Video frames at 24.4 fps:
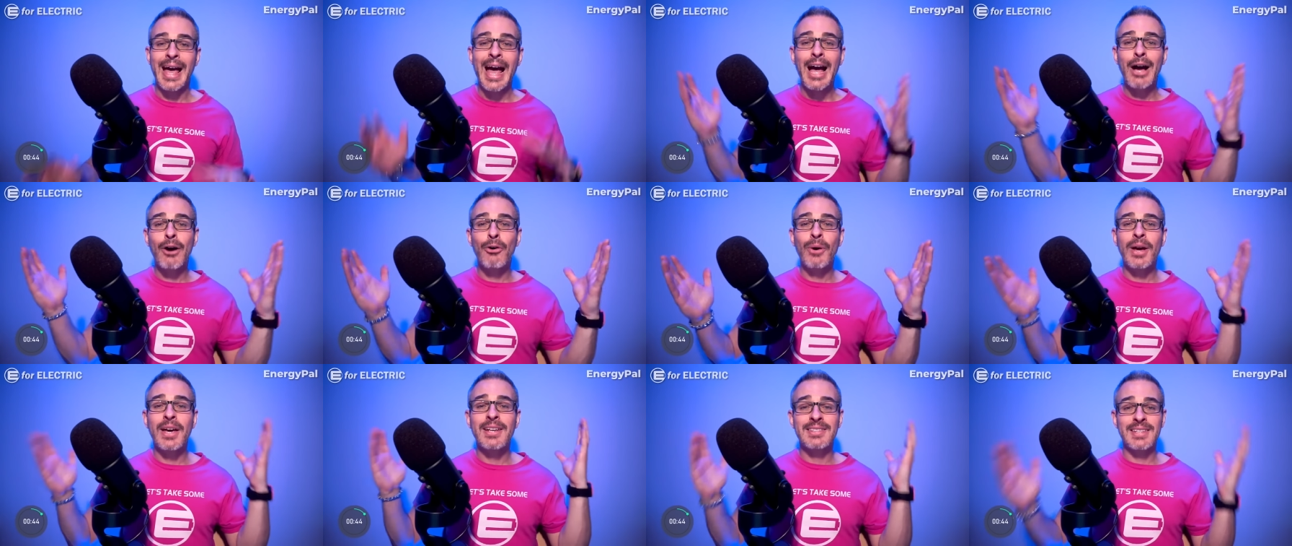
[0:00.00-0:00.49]

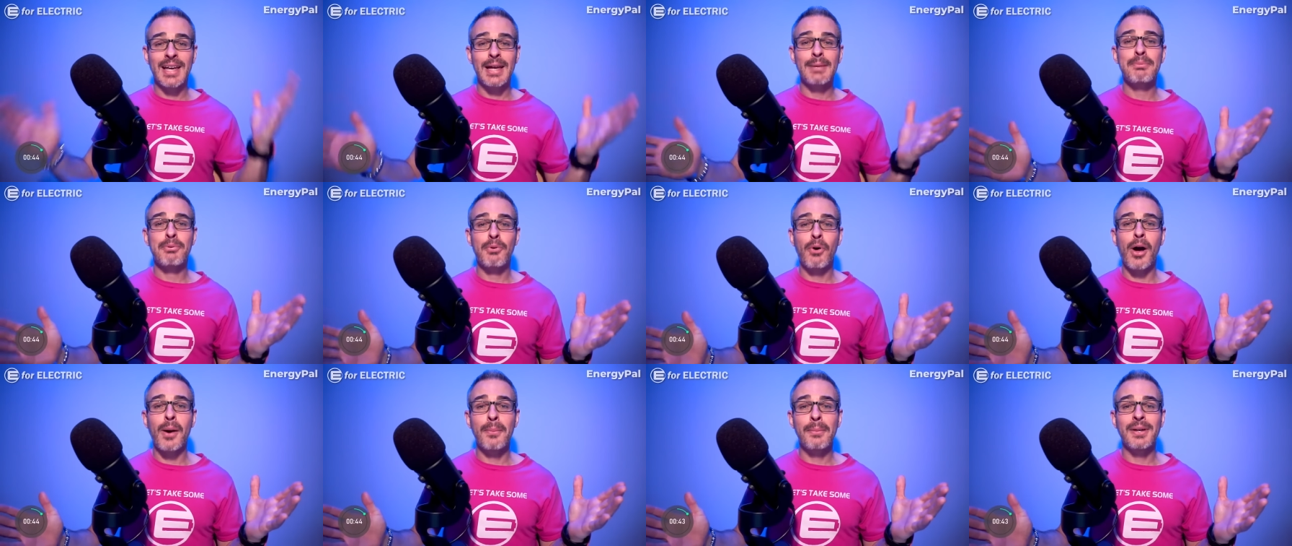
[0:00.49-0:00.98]
Now, as I
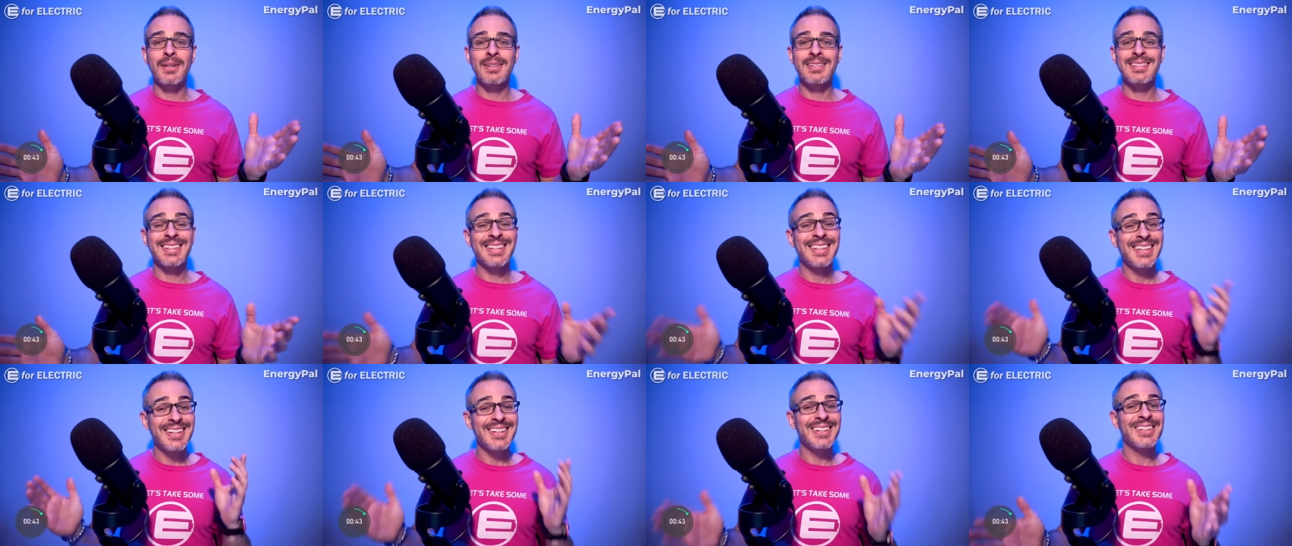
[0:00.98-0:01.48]

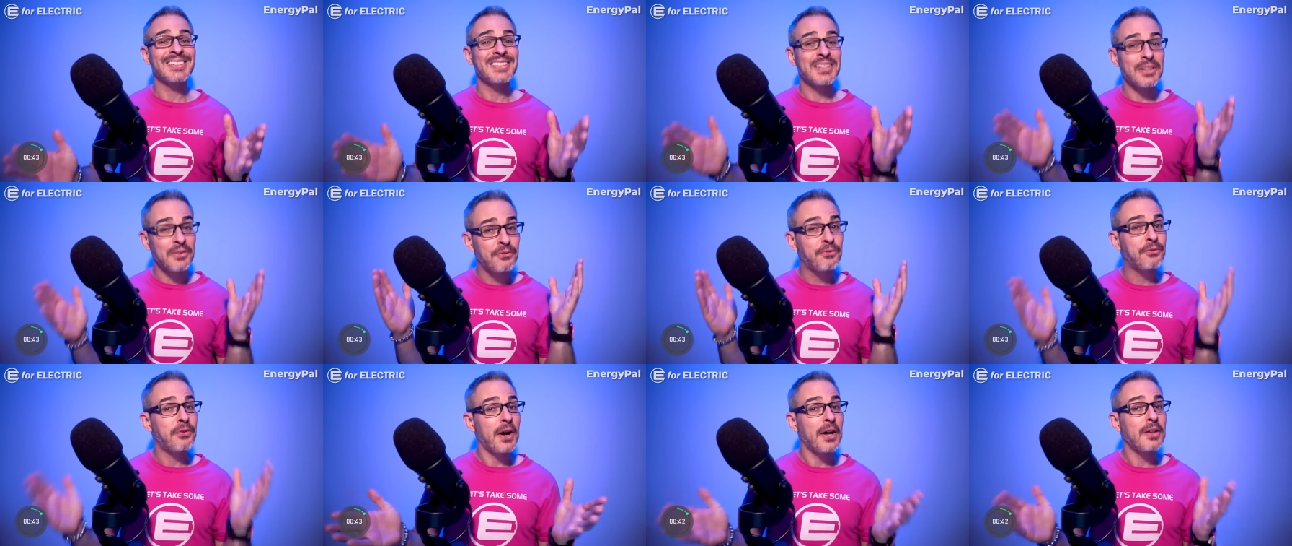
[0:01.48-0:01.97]
promised, here's
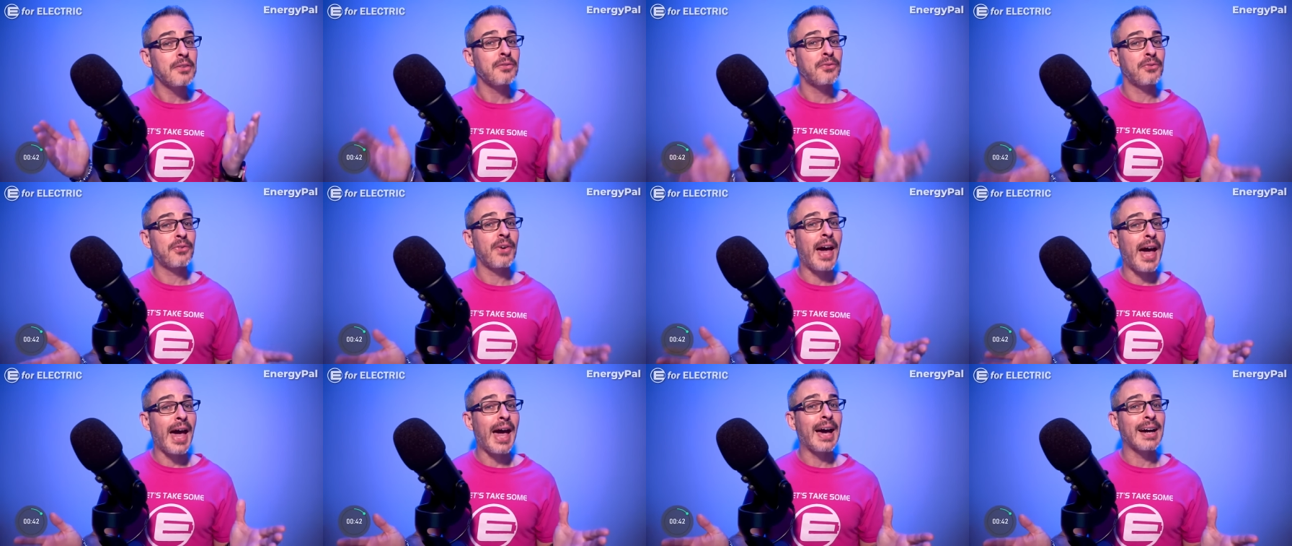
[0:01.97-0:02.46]
a fun
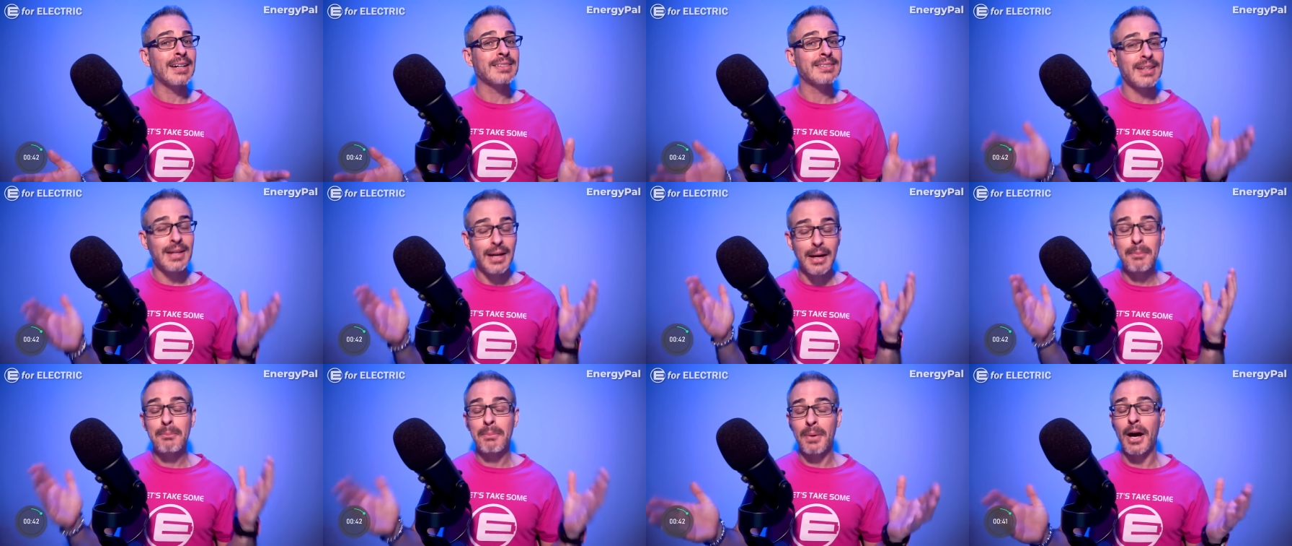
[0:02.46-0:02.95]

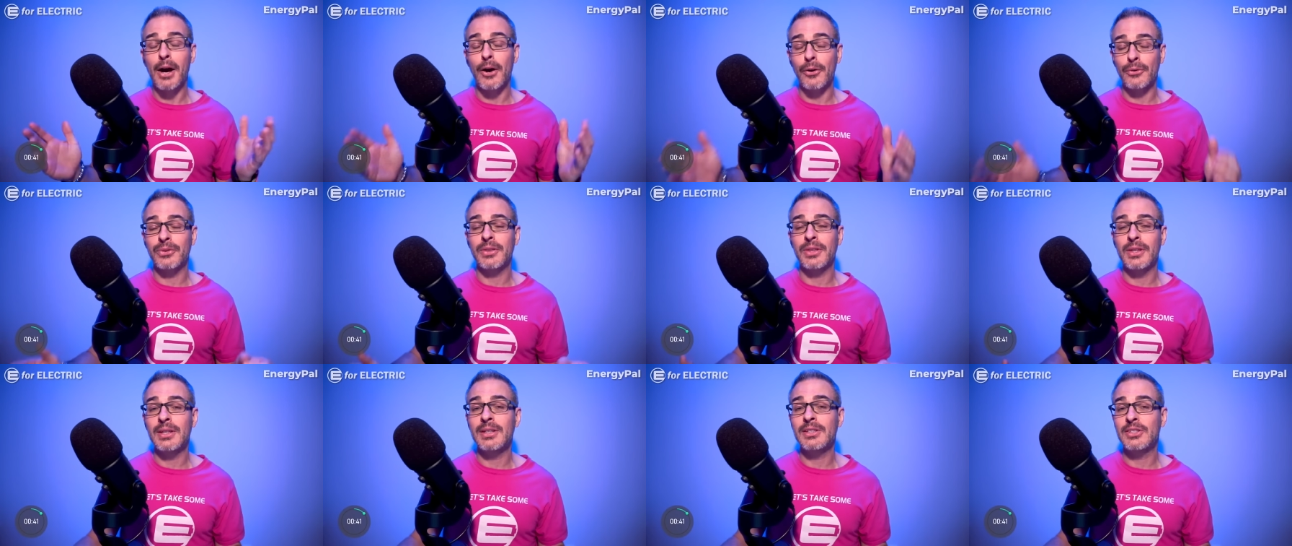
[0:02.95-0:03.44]
fact
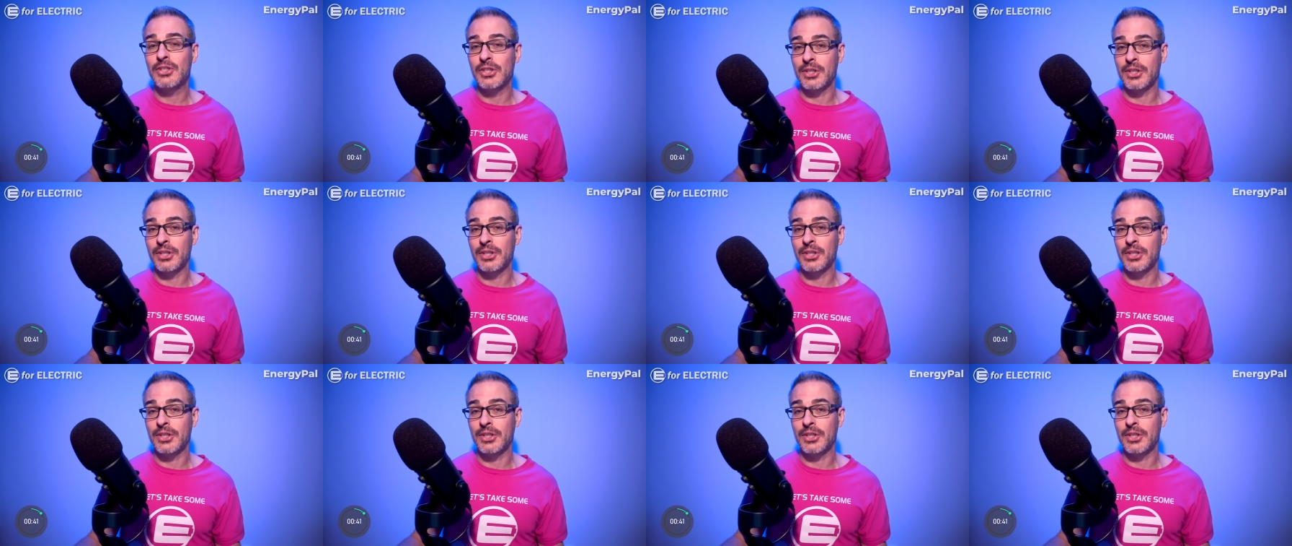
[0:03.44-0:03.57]
about the